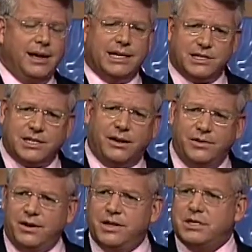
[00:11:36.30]
And the
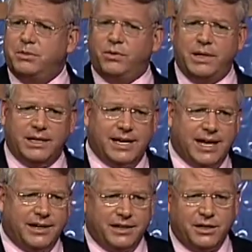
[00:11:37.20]
secretaries in between the
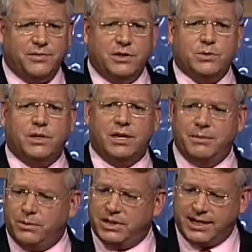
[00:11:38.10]
candidate interviews would
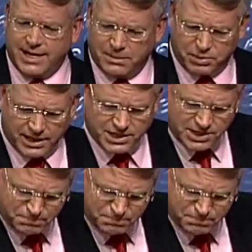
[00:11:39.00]
come in with a can of pledge